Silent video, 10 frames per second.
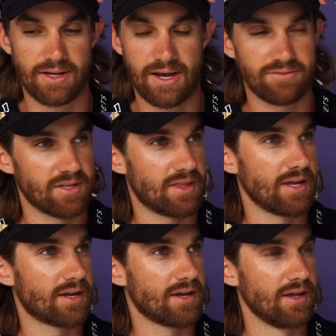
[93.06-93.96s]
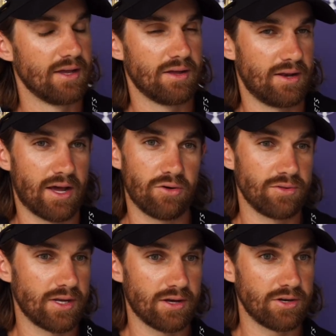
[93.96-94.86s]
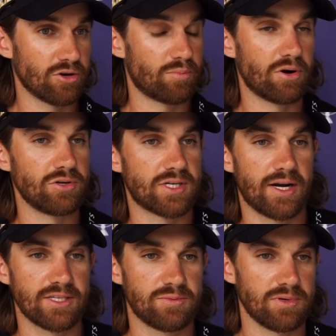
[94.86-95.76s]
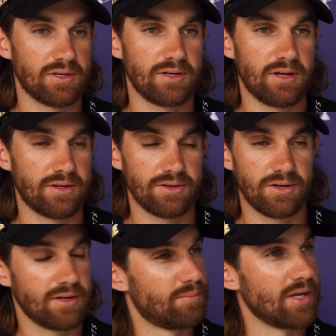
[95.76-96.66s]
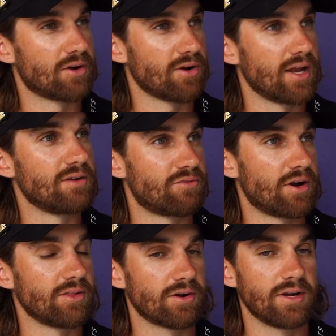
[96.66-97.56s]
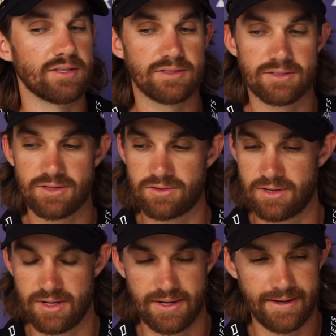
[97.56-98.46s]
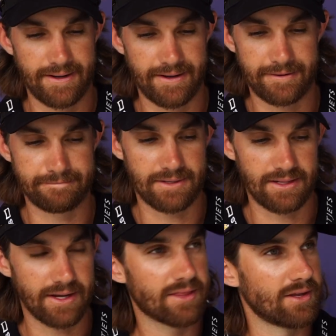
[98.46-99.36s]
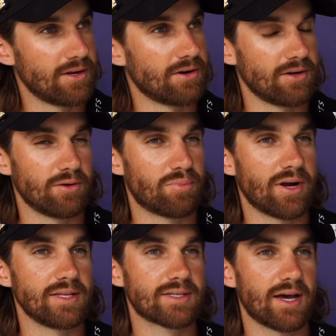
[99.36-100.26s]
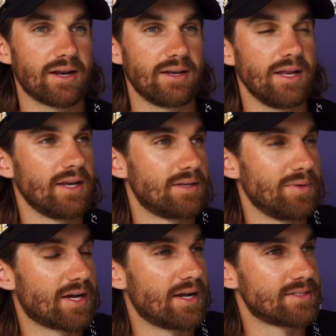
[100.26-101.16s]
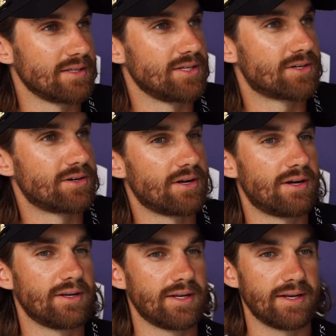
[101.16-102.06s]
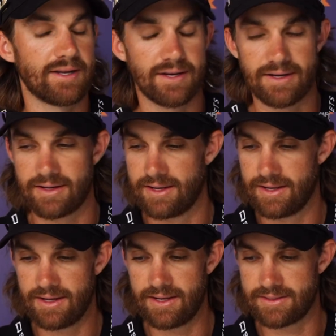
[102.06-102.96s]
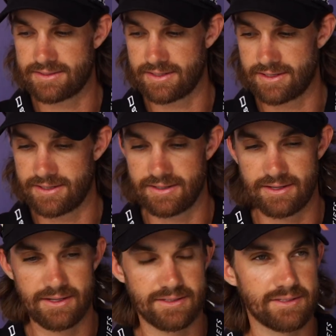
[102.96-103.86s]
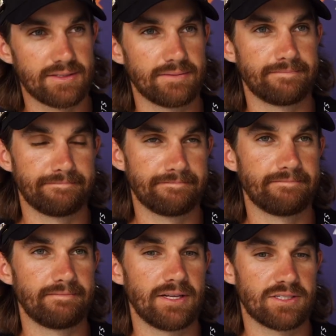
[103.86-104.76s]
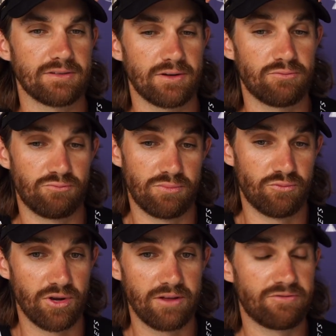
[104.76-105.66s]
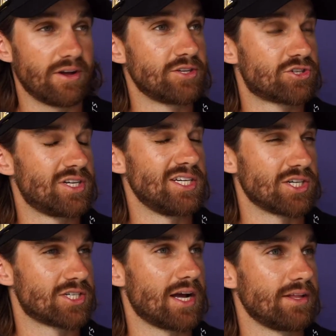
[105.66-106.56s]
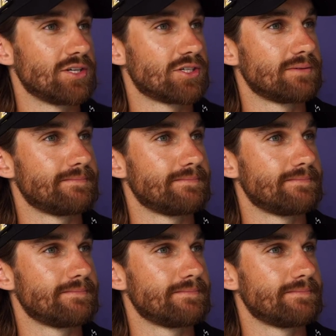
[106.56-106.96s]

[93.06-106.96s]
have to think not only on your approach shots but on being creative around the greens. So um, I like that your, your brain's kind of needing to be constantly turned on, and uh, it's uh, it's it's a, a really fun strategic challenge.